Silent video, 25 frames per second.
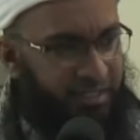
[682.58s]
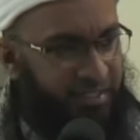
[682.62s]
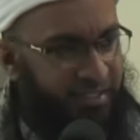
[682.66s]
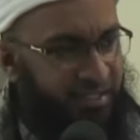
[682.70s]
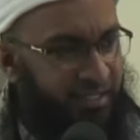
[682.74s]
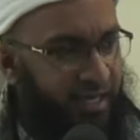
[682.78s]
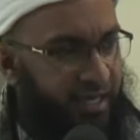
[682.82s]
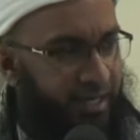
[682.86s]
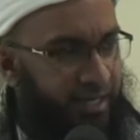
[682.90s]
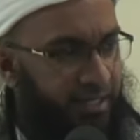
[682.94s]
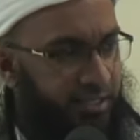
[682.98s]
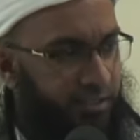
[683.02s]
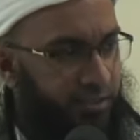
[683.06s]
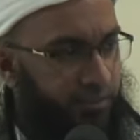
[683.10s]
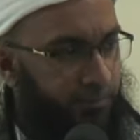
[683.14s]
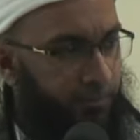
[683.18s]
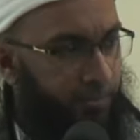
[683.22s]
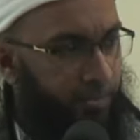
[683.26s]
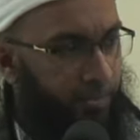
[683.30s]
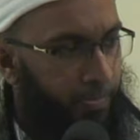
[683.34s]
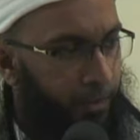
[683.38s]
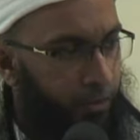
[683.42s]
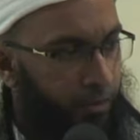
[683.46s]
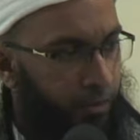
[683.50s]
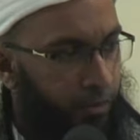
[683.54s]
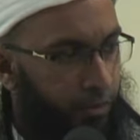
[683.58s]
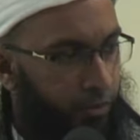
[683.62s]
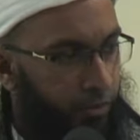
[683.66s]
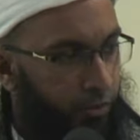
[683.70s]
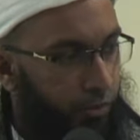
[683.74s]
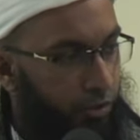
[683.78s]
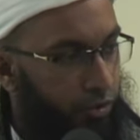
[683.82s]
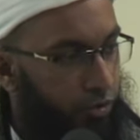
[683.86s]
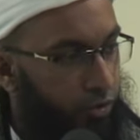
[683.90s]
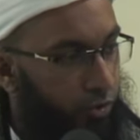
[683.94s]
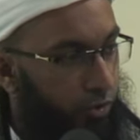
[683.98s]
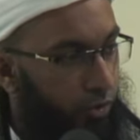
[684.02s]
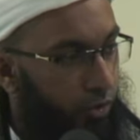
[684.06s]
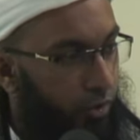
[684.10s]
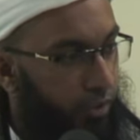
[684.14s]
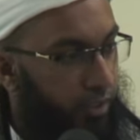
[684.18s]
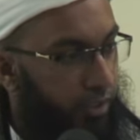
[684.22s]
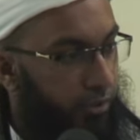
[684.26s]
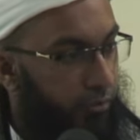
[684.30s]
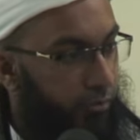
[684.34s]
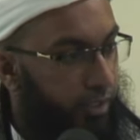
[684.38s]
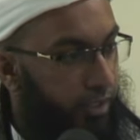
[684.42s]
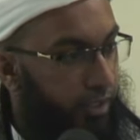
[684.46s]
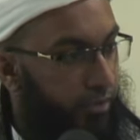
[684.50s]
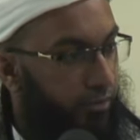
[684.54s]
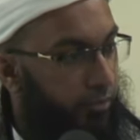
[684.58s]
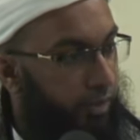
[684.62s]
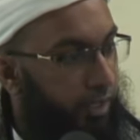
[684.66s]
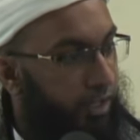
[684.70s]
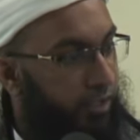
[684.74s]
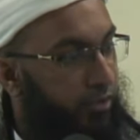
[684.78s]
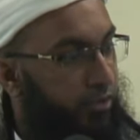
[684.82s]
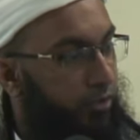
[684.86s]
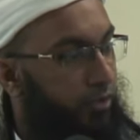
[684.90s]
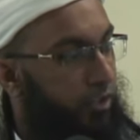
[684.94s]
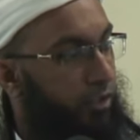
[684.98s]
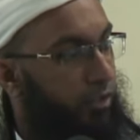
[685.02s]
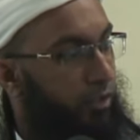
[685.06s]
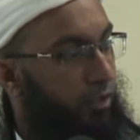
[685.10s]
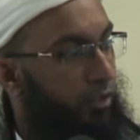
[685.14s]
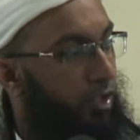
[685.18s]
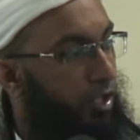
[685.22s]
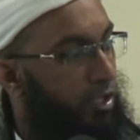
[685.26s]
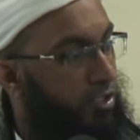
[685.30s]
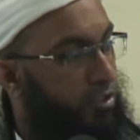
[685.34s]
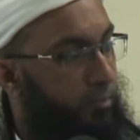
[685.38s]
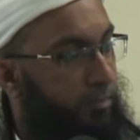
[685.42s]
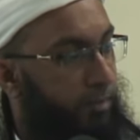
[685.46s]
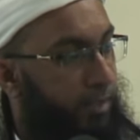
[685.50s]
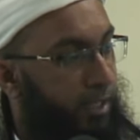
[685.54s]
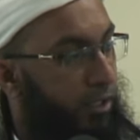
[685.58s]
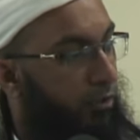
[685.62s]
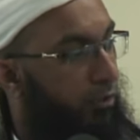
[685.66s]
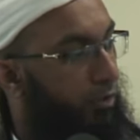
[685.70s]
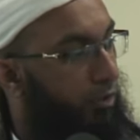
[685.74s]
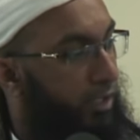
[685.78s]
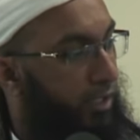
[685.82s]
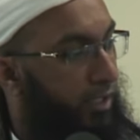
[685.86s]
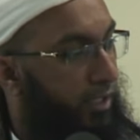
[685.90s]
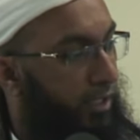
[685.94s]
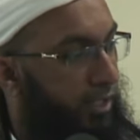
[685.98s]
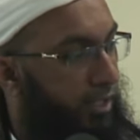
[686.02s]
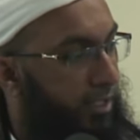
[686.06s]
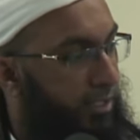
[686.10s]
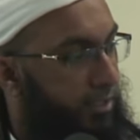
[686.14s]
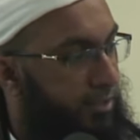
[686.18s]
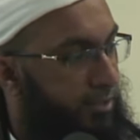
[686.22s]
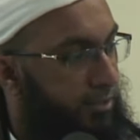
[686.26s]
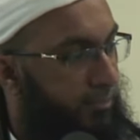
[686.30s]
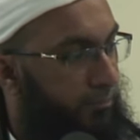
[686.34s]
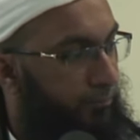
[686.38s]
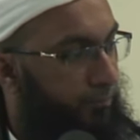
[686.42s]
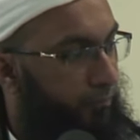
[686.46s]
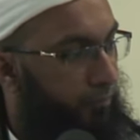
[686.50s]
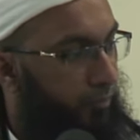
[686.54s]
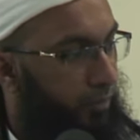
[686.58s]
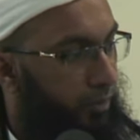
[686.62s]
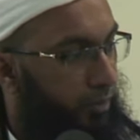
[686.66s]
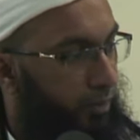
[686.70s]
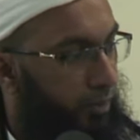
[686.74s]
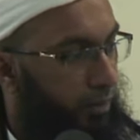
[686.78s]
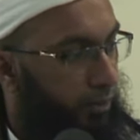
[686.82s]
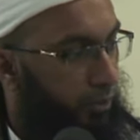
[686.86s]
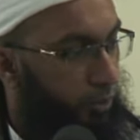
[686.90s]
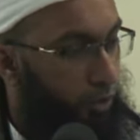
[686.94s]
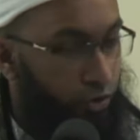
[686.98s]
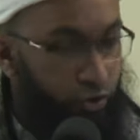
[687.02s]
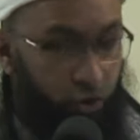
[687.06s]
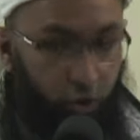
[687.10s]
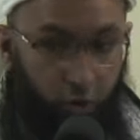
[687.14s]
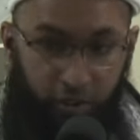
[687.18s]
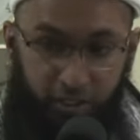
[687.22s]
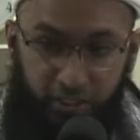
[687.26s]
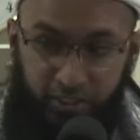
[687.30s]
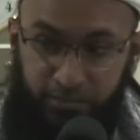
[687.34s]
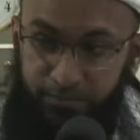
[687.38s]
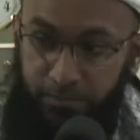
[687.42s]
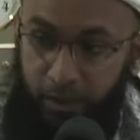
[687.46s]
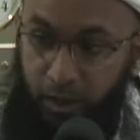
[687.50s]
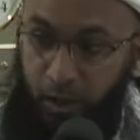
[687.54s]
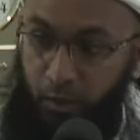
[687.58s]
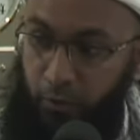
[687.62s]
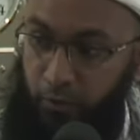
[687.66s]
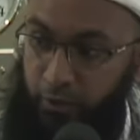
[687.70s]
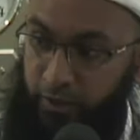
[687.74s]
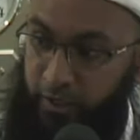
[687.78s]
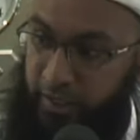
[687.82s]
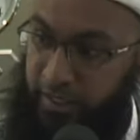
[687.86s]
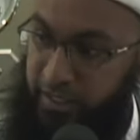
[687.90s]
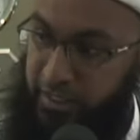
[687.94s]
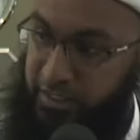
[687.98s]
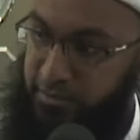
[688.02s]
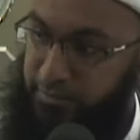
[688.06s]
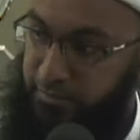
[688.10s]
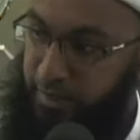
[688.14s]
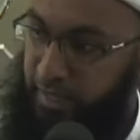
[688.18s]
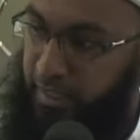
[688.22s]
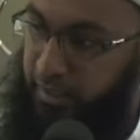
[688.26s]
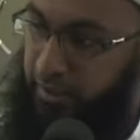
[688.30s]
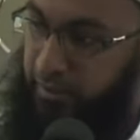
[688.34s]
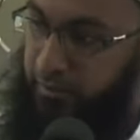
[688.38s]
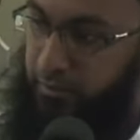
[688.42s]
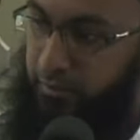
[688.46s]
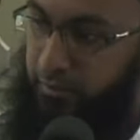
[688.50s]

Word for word: signs to show the great grandeur that Allah subhanahu wa ta'ala has, to show His power and His might.